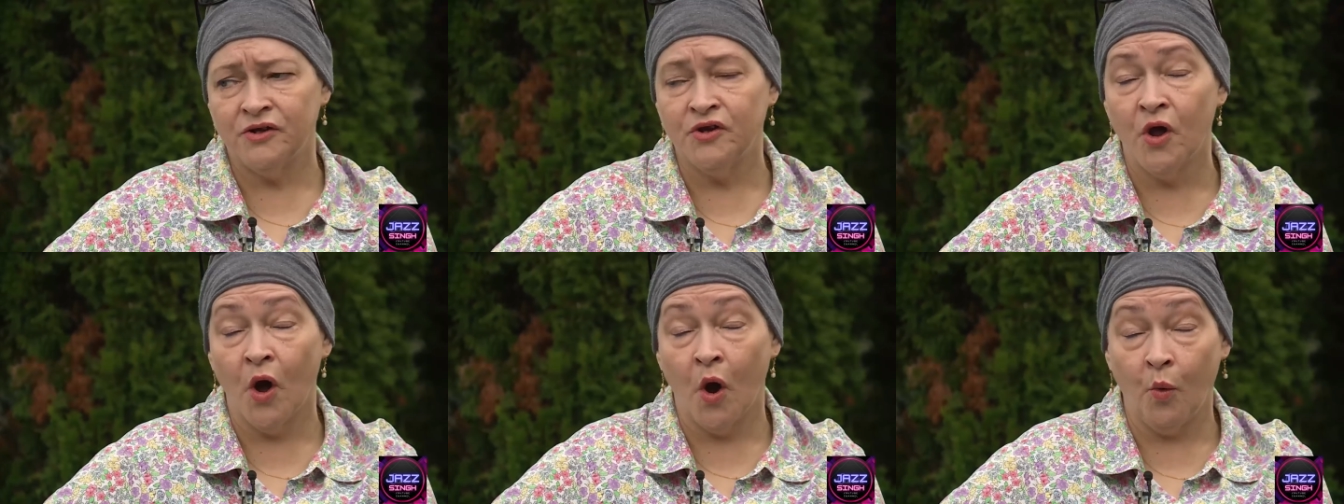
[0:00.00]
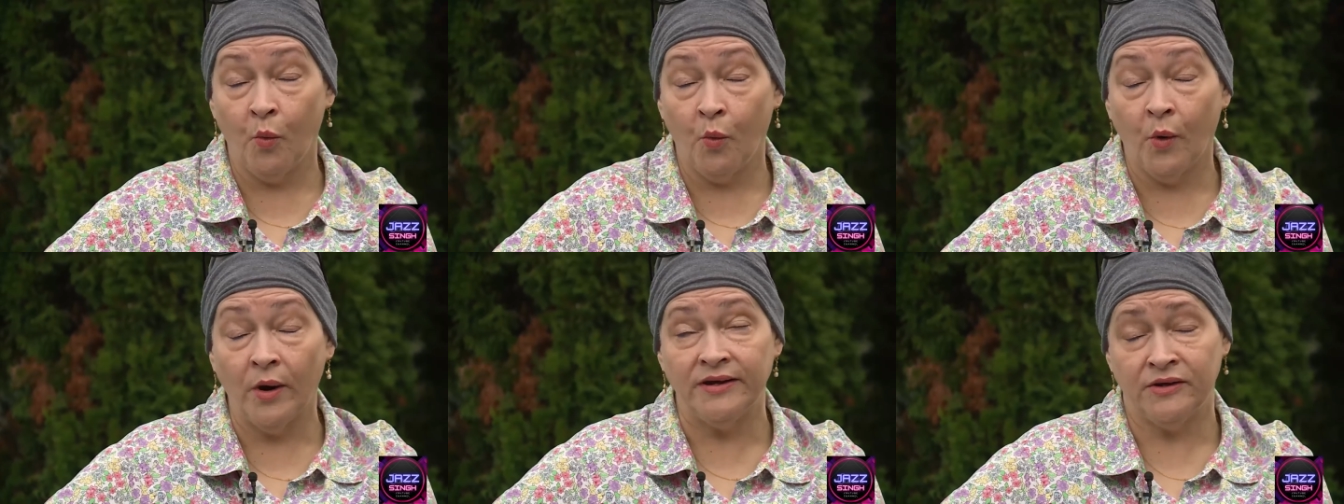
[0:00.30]

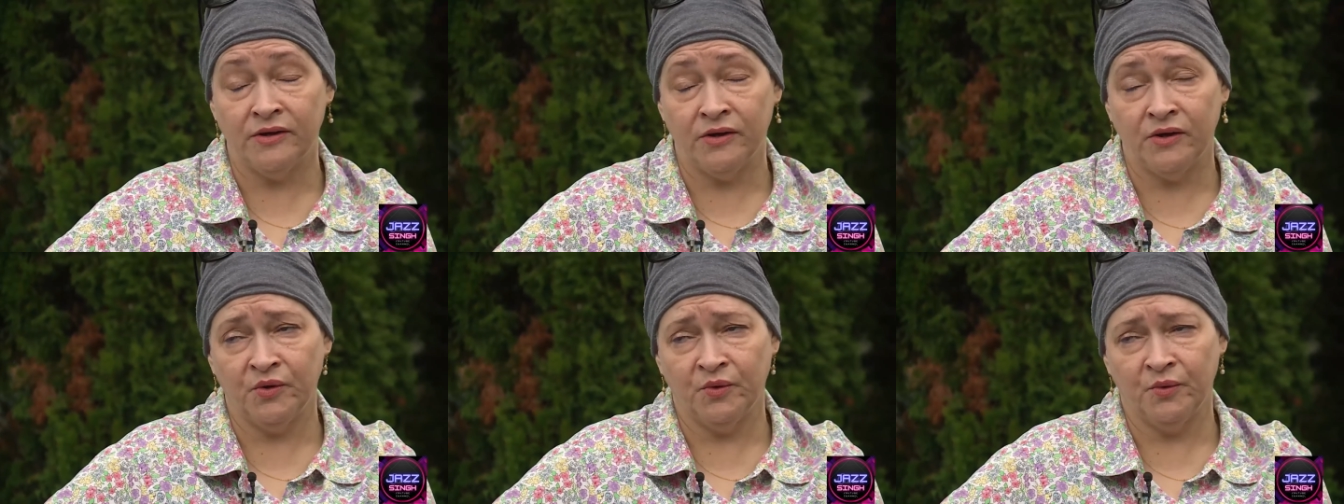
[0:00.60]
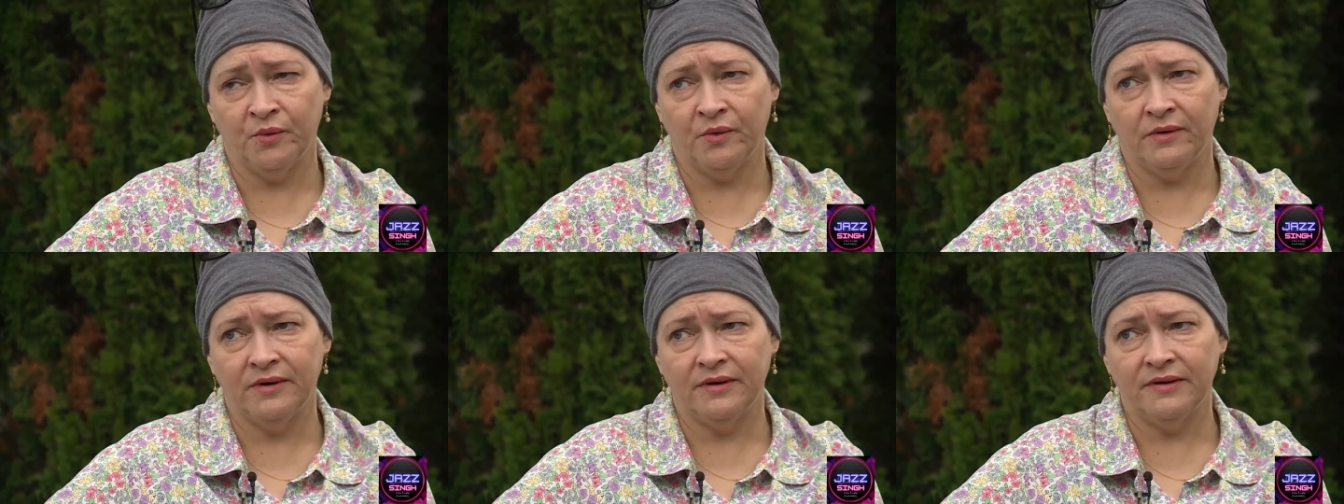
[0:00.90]
No one
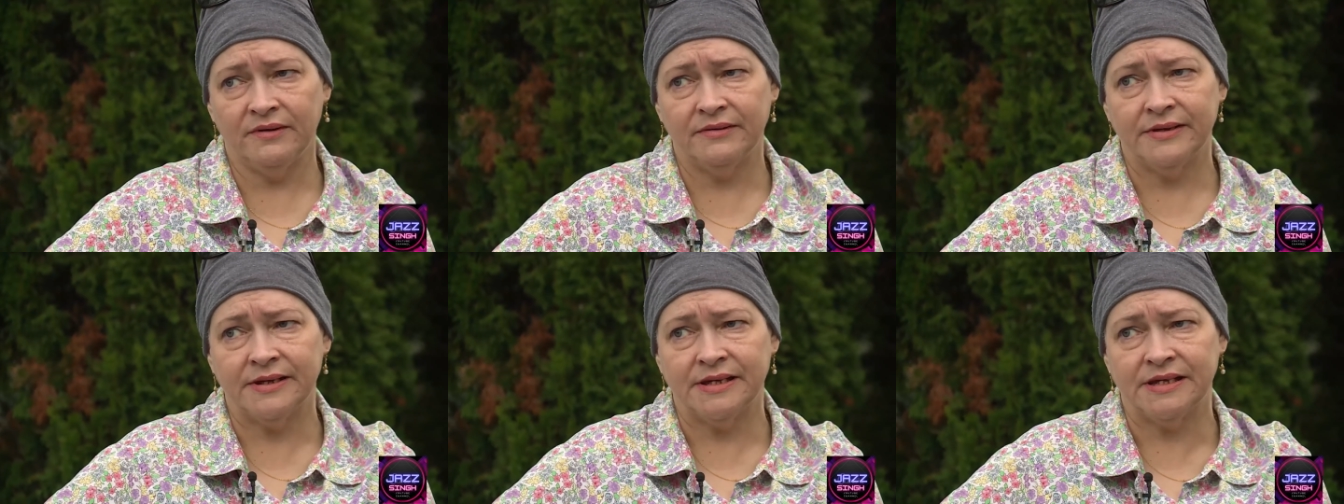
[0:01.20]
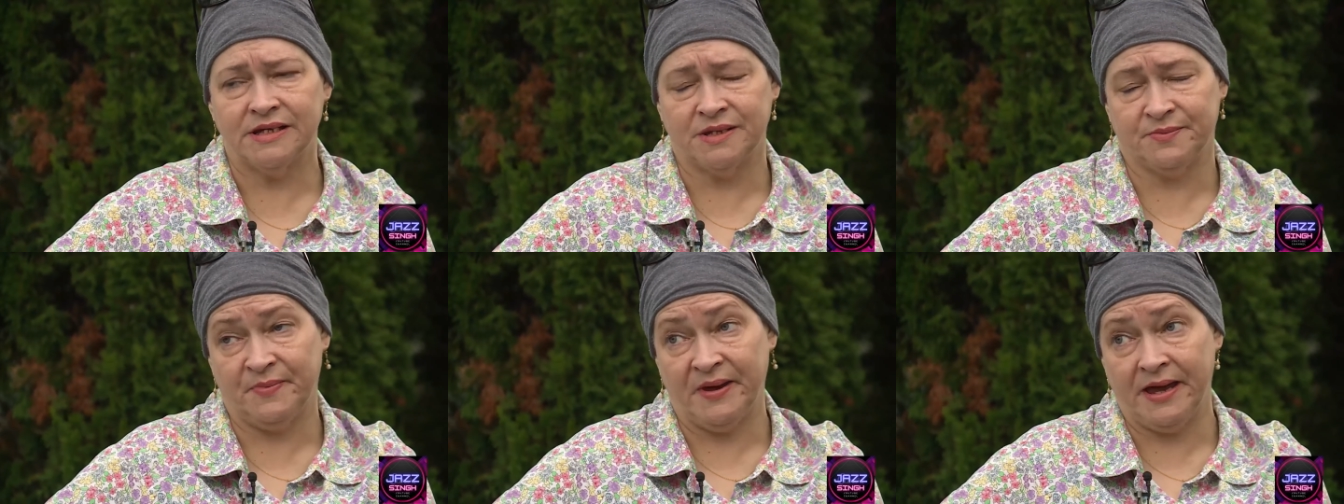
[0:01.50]
knew
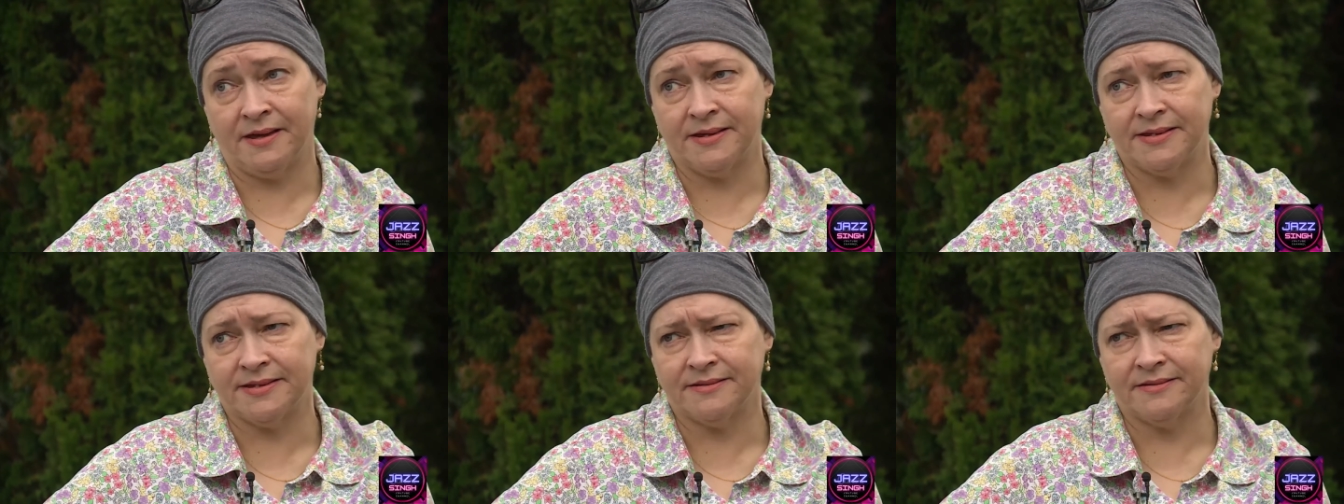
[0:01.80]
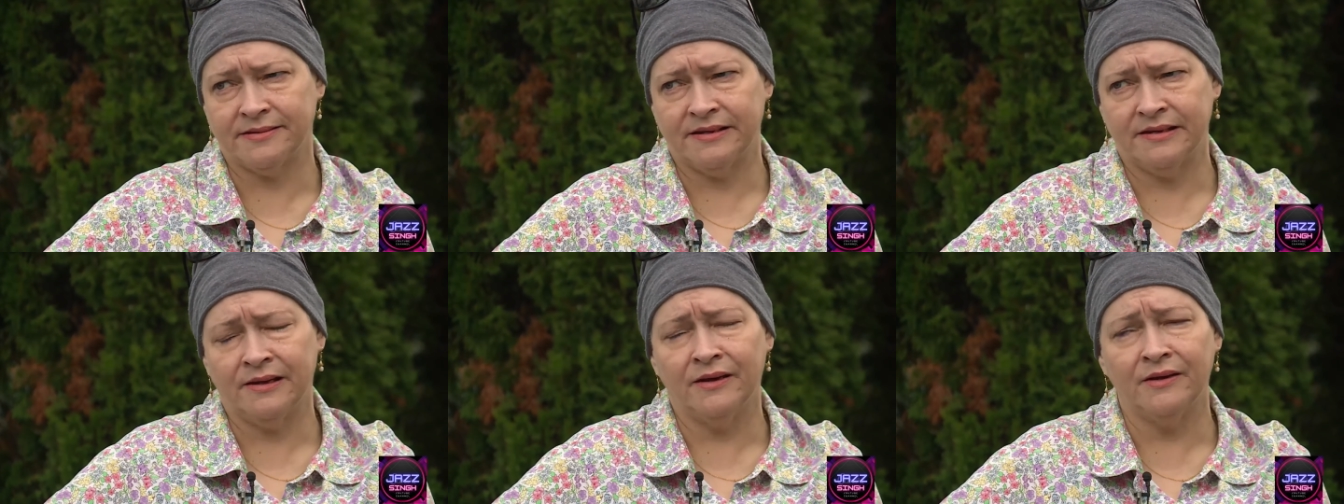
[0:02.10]
his
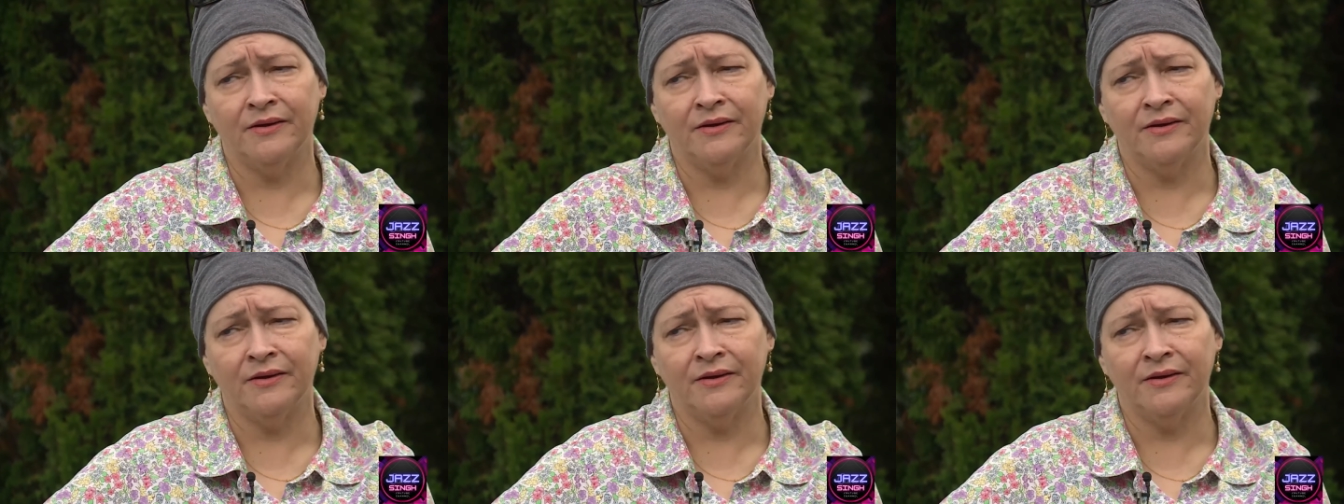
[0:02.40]
past.